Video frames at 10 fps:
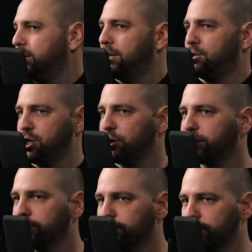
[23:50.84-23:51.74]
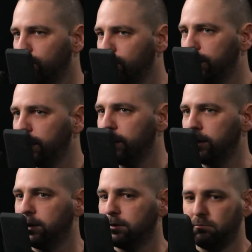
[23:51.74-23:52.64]
And share their story.
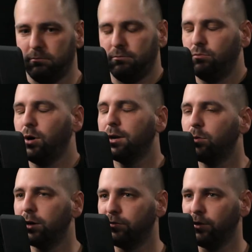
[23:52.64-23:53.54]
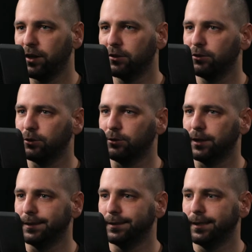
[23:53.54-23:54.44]
What a wonderful thing to do!
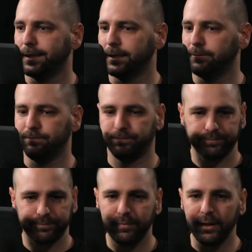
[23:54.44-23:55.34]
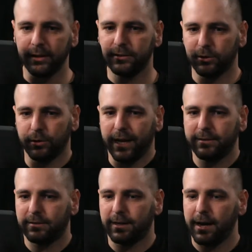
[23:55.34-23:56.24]
And um, so
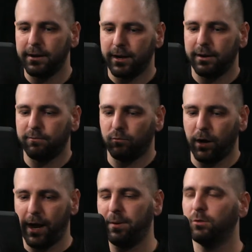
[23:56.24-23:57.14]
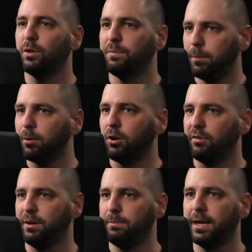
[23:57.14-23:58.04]
that's kind of what happened with People
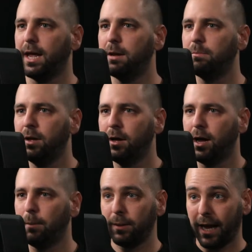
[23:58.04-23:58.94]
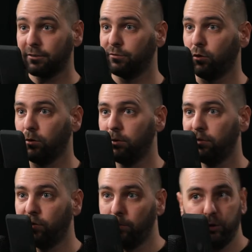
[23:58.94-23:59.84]
of. It became a platform
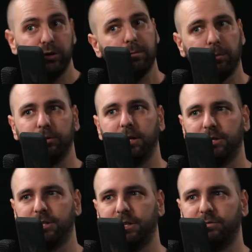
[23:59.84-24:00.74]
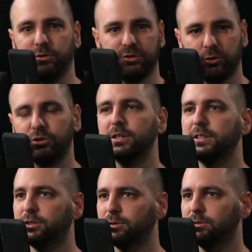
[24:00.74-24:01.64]
for muted population, for social
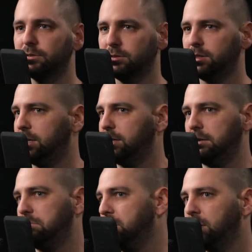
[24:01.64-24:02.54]
issues. Uh,